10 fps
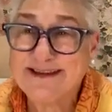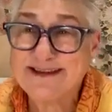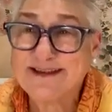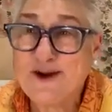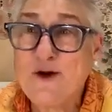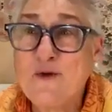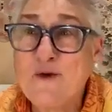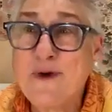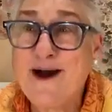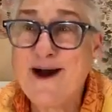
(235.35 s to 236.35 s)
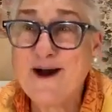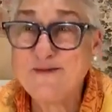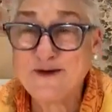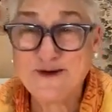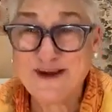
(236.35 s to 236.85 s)
saying, "Oh,
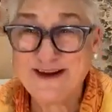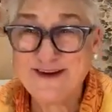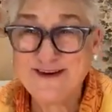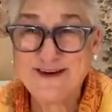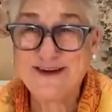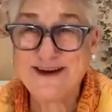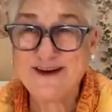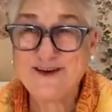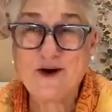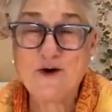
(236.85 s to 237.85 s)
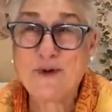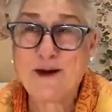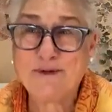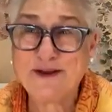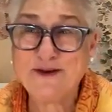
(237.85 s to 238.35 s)
Mom, you're here, you're here. Oh,
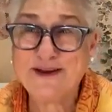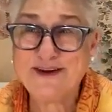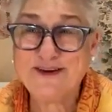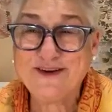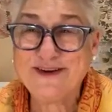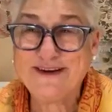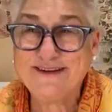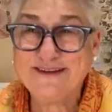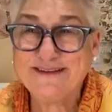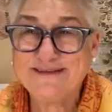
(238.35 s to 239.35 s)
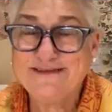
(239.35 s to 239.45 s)
Papa, you're here, you're here."